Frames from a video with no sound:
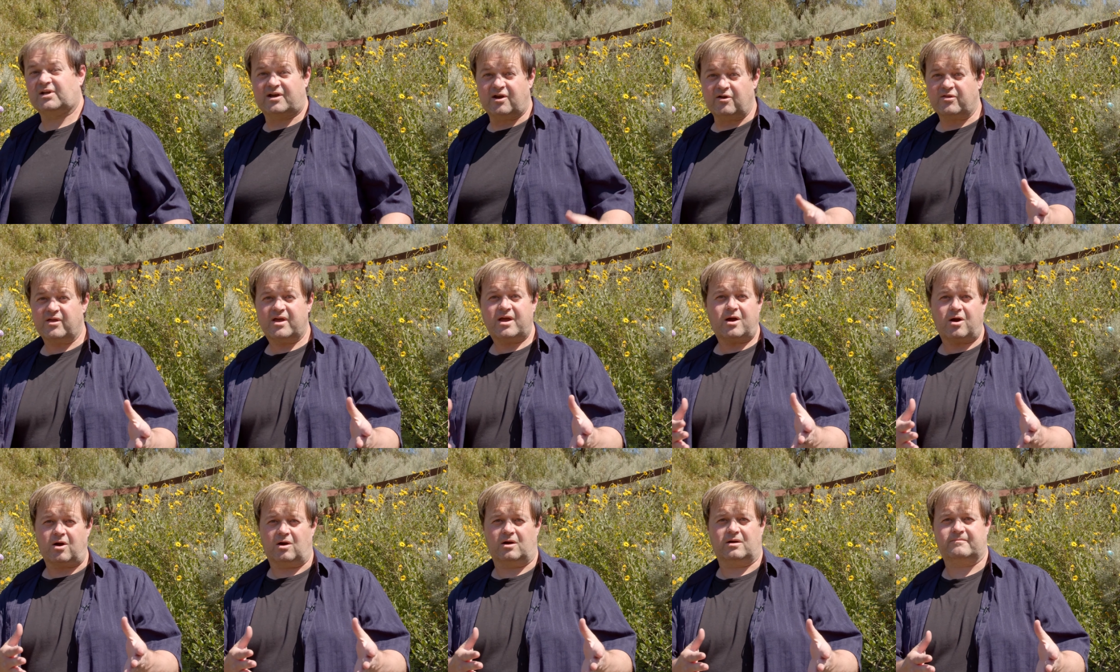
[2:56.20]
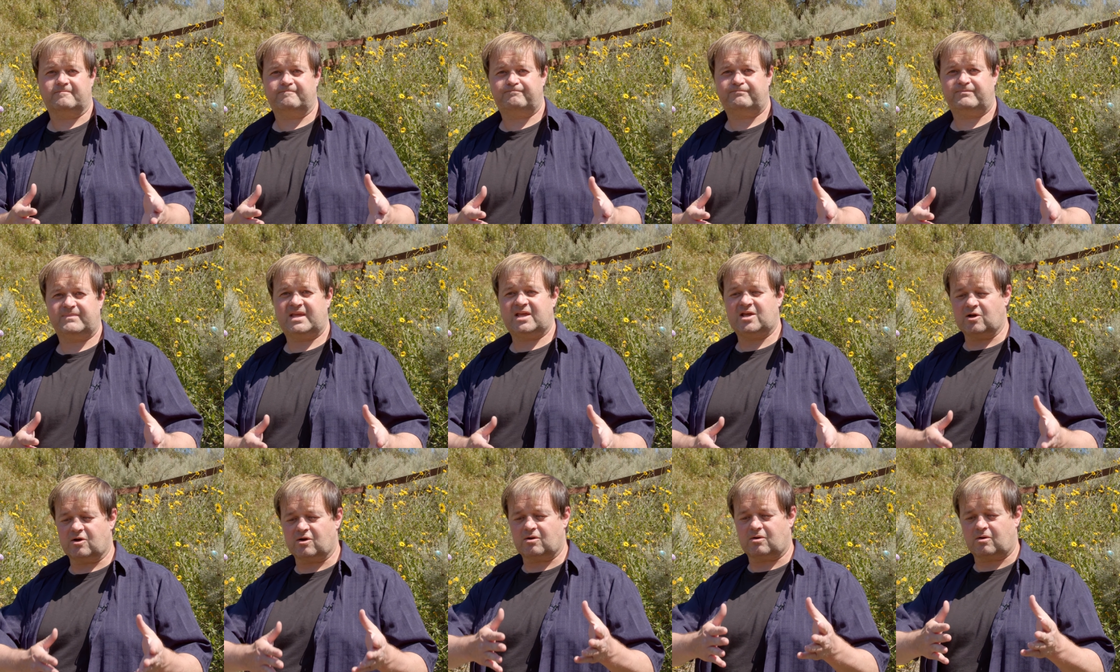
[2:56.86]
here they are
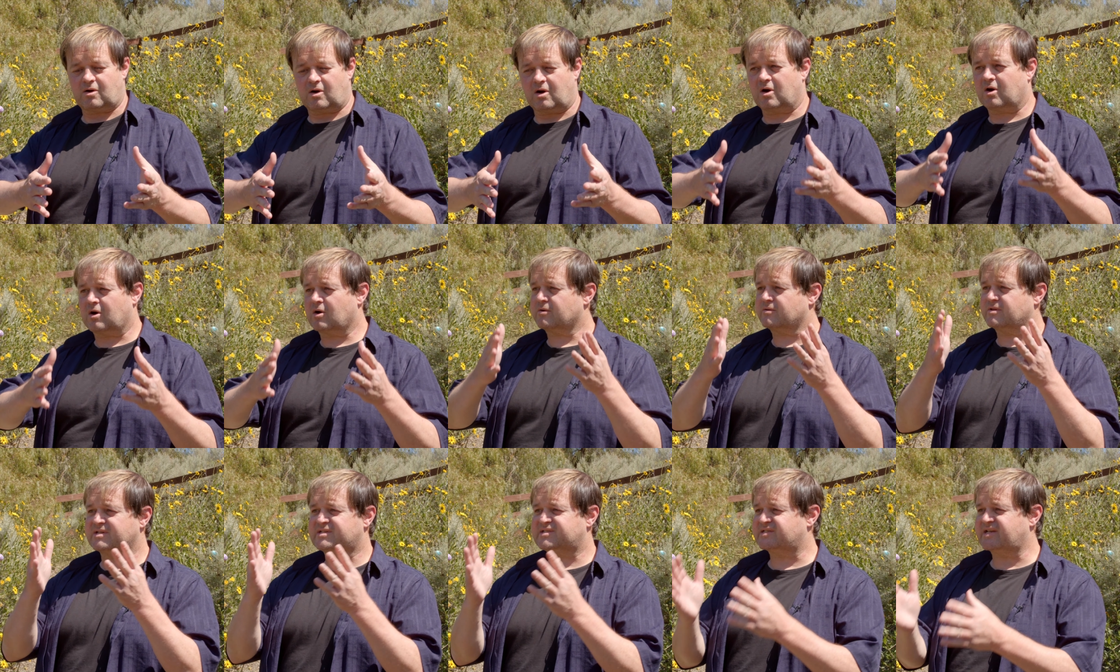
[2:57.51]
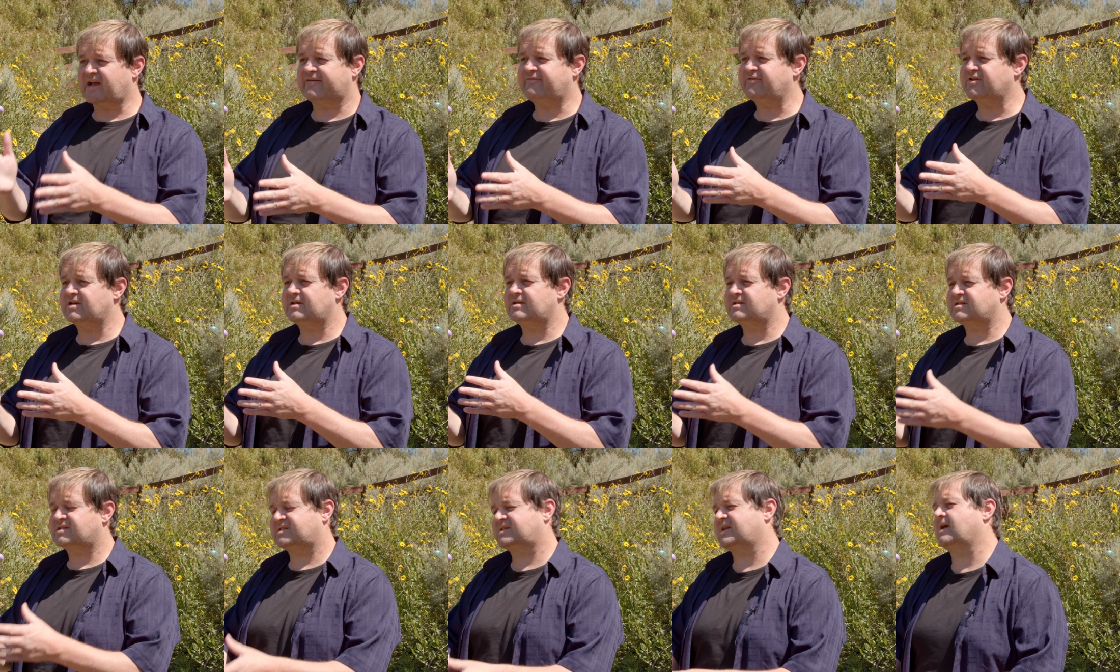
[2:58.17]
here are the
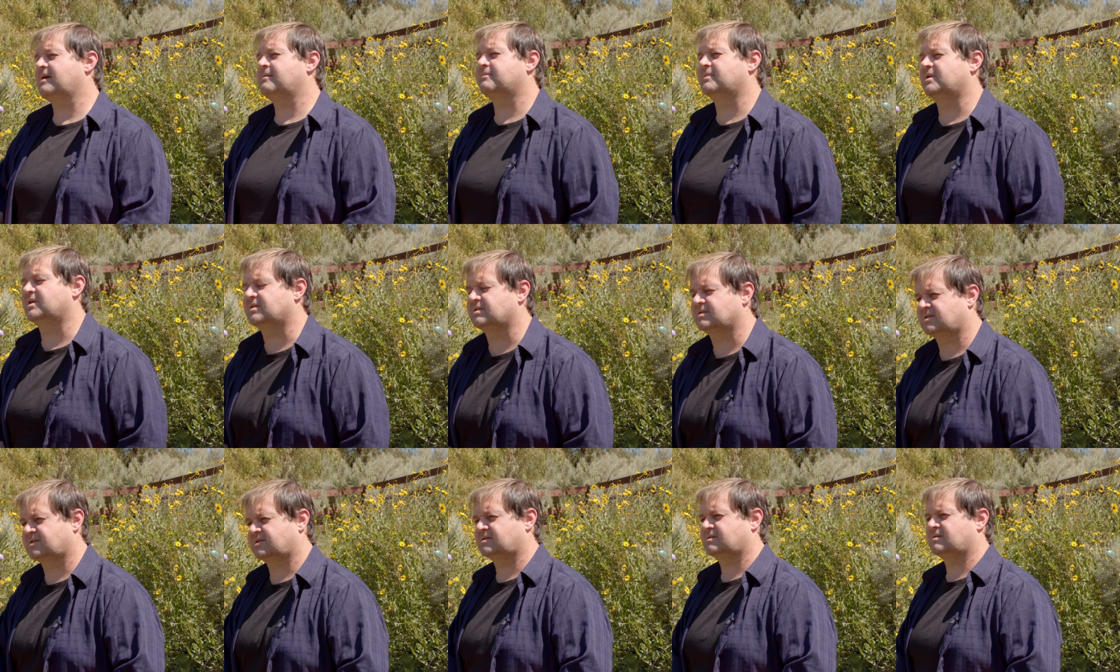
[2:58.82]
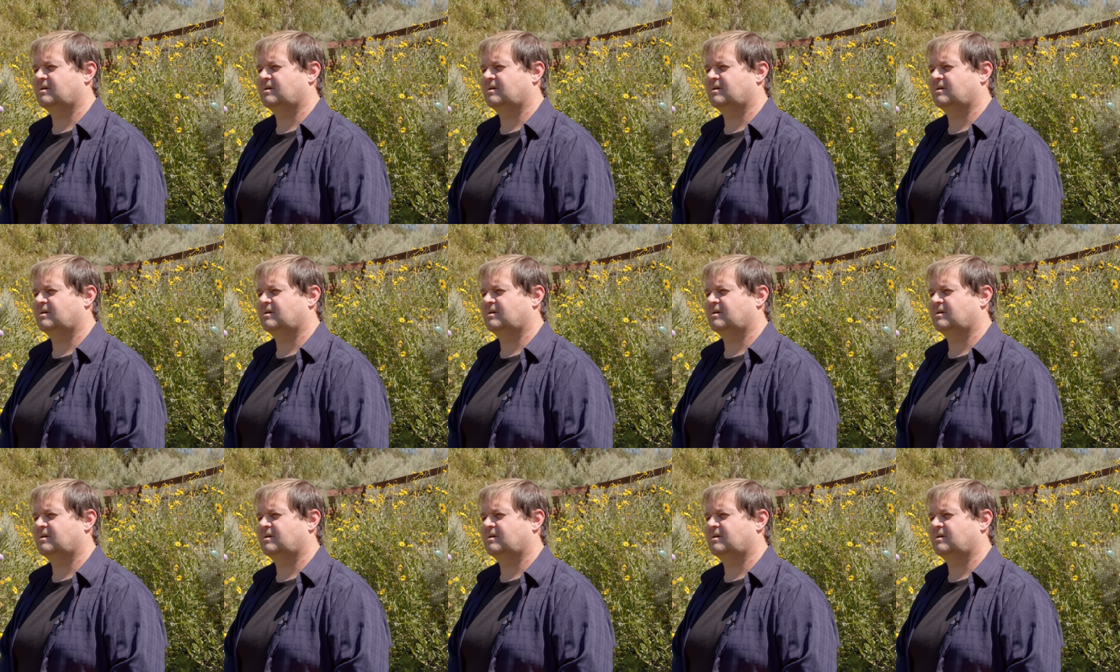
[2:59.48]
seven statements